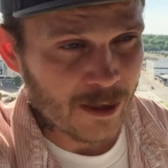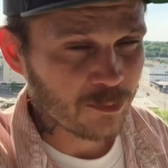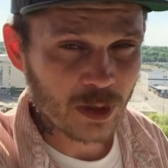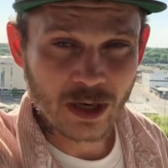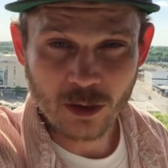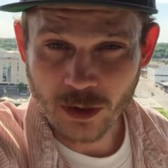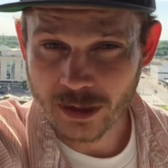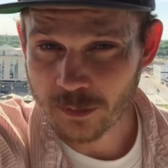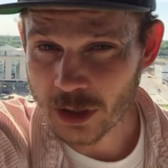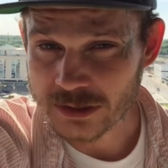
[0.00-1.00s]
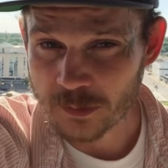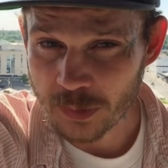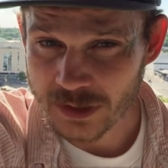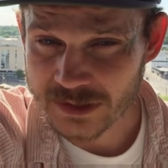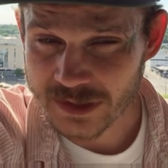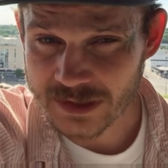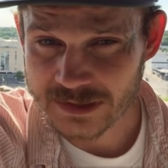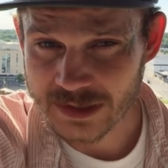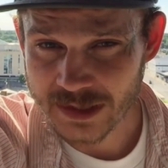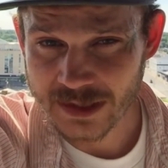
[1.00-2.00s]
but I went and bought some bus
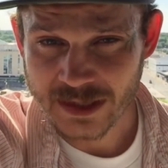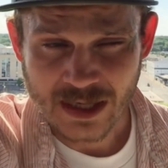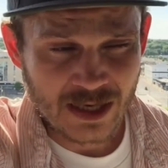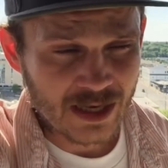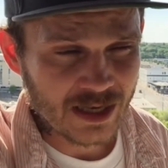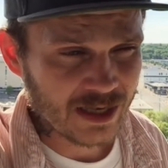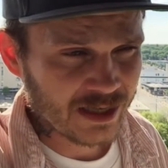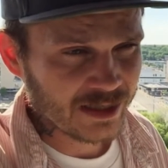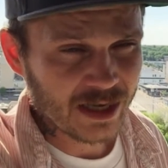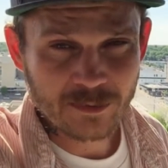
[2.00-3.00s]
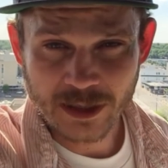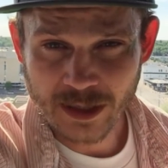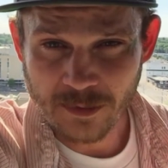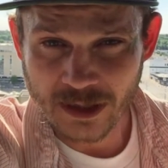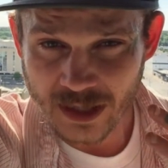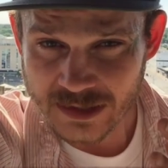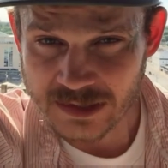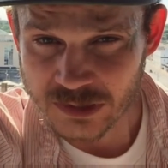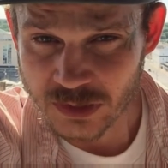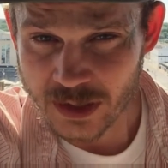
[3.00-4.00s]
tickets today and I'm gonna get my
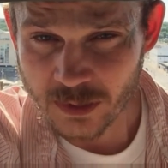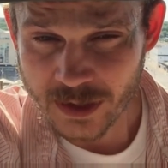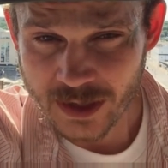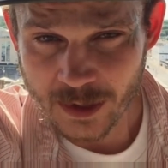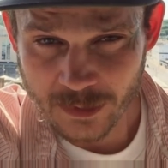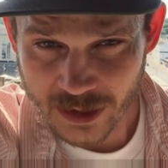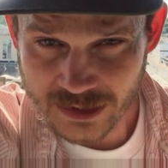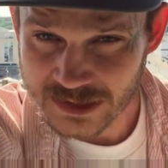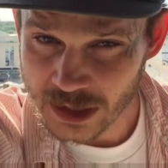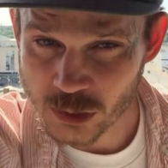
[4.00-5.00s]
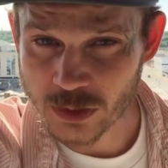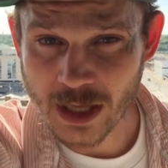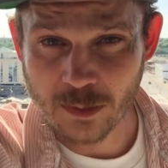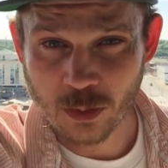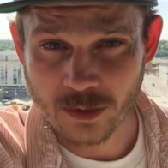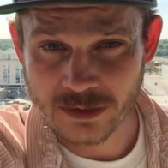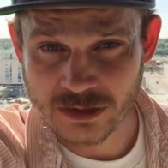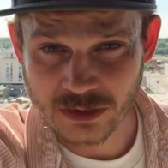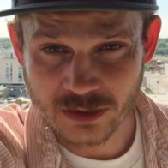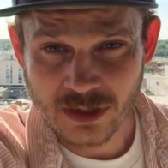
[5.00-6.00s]
license right away. I'm gonna schedule that appointment
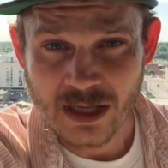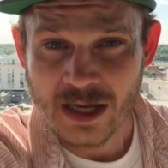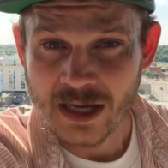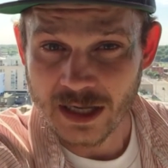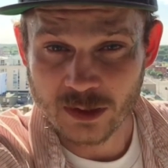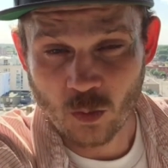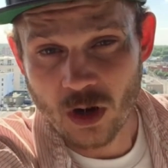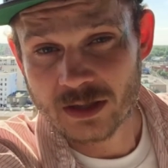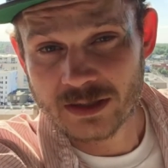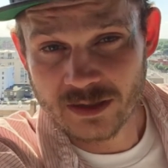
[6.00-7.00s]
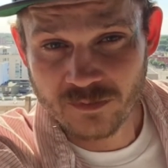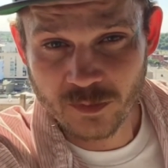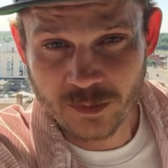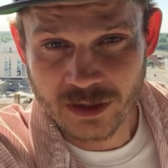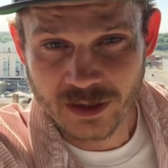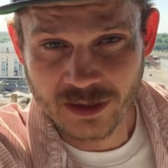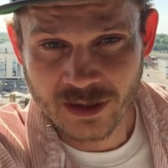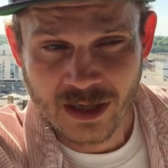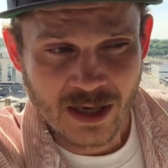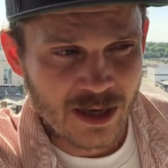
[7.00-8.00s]
soon. I can walk there from here,
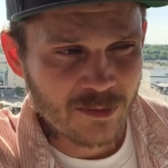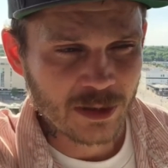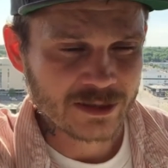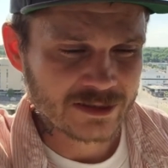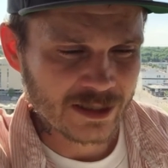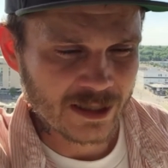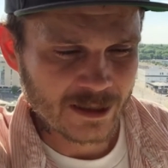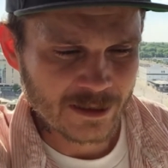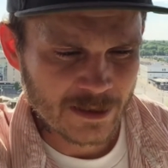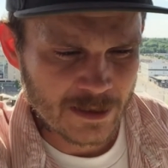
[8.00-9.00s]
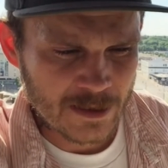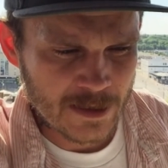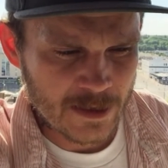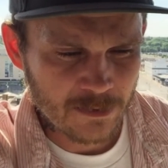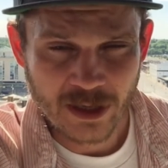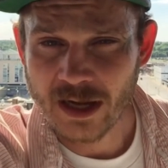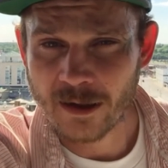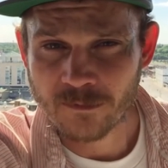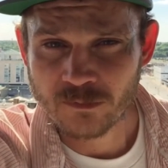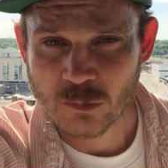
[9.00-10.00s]
but uh, but
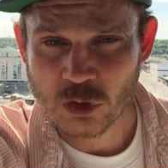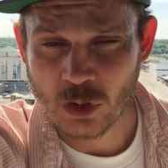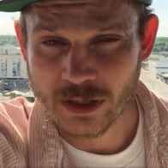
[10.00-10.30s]
yeah. So